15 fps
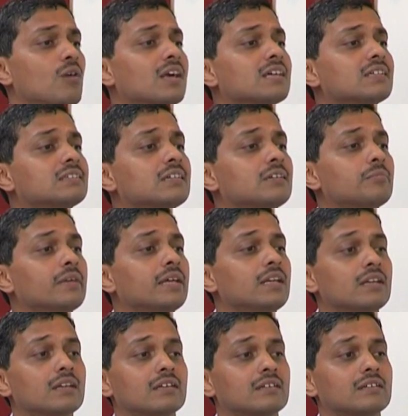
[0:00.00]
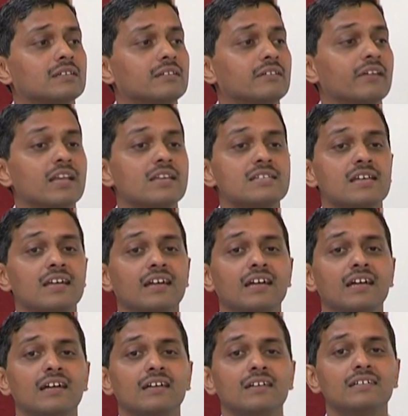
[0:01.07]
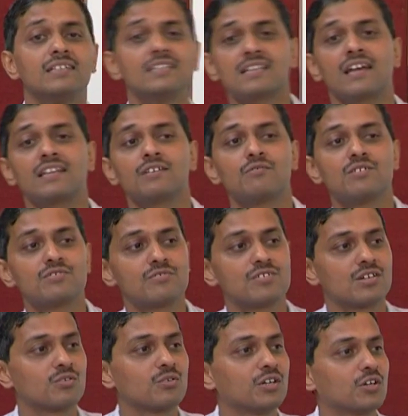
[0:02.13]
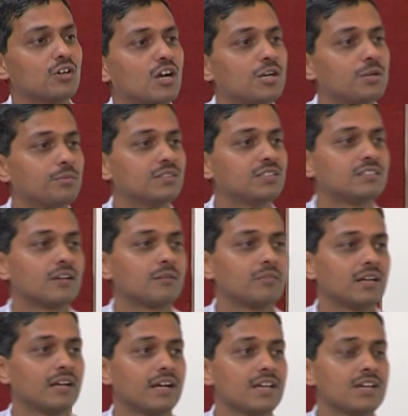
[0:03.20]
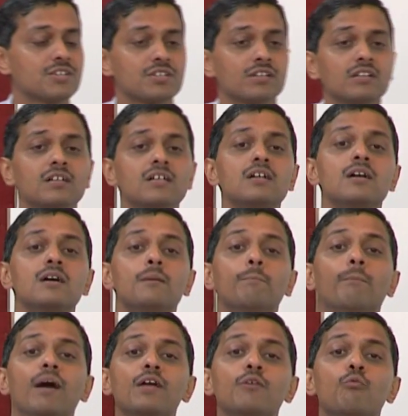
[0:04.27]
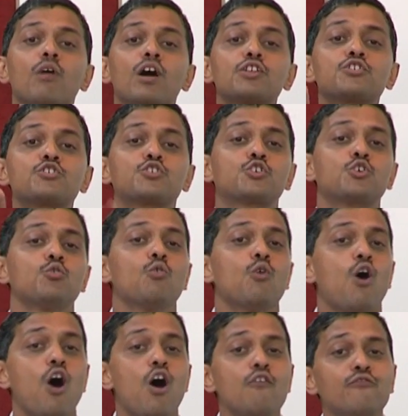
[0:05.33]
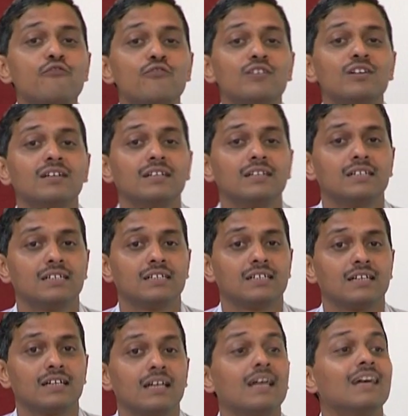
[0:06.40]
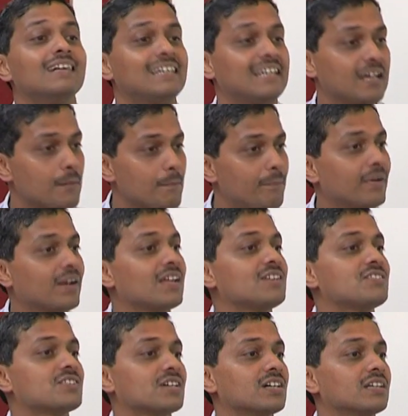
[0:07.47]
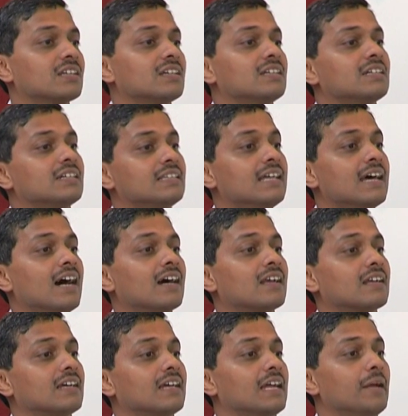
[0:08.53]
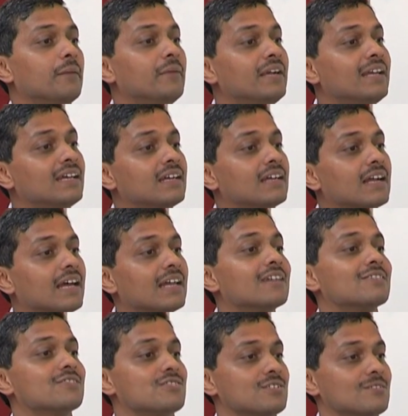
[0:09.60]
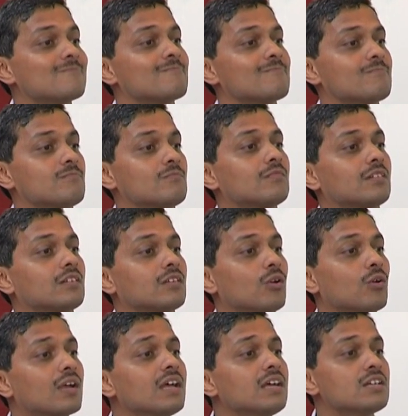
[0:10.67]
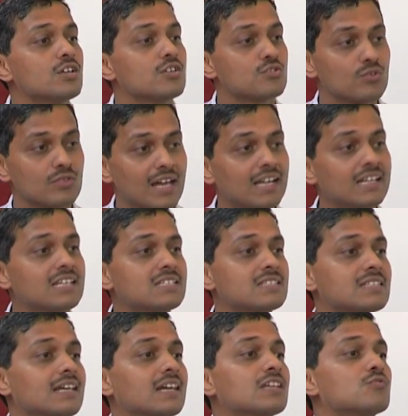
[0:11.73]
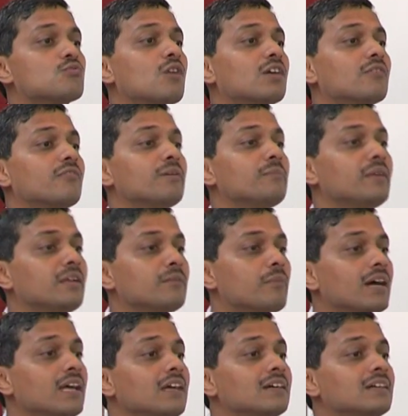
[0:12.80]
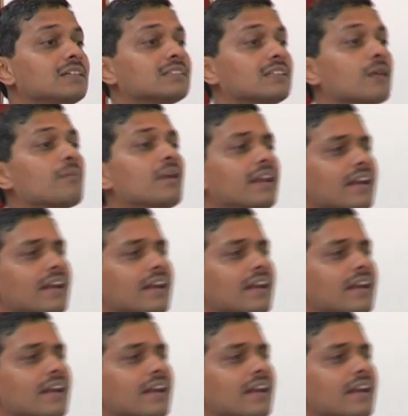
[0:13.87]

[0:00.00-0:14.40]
What does that mean? When I say these are the ones which are going to contribute the thermal radiation by virtue of temperature they are emitting energy. Okay. So, that is that is what we mean by thermal